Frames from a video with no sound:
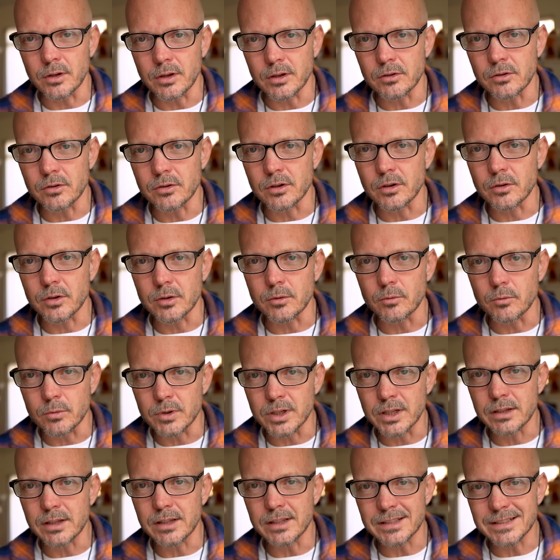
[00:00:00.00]
you're going to
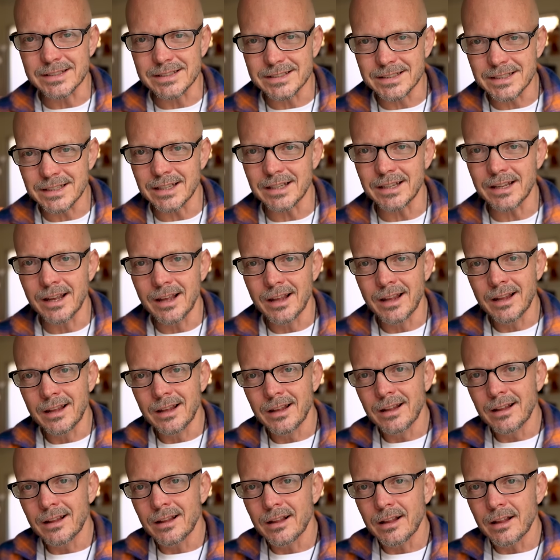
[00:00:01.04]
really see
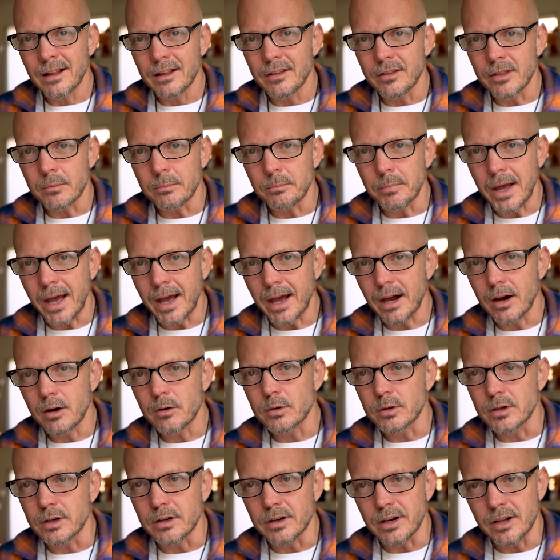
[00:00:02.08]
the
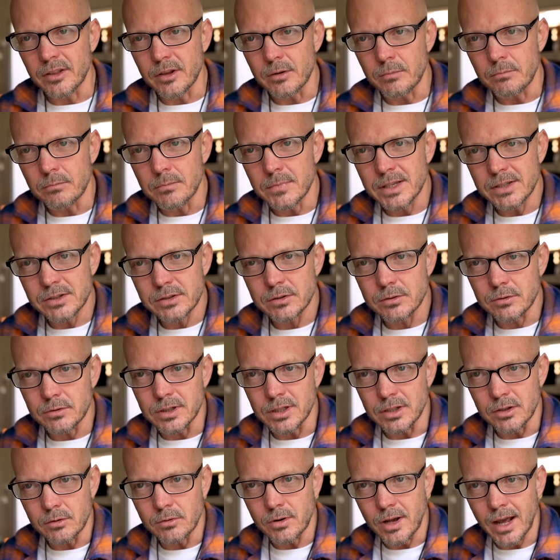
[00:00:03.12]
power and the
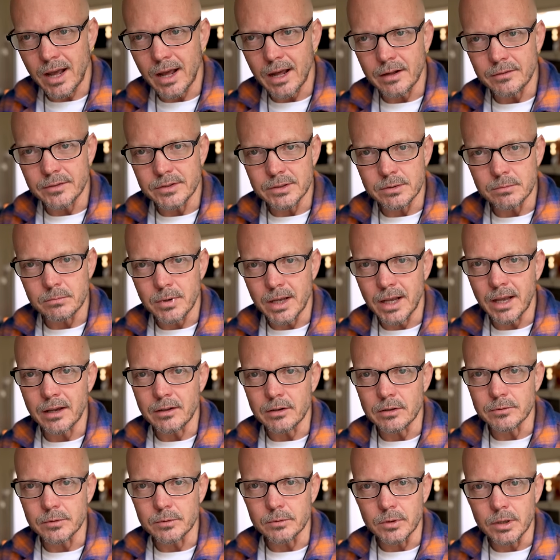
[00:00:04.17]
mystery you have as a
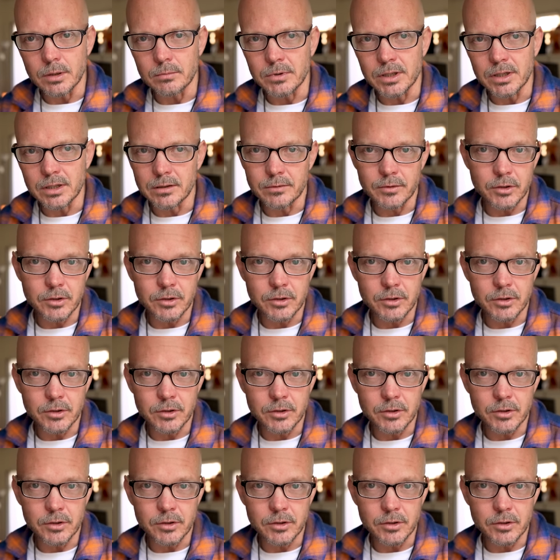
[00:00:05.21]
man over women.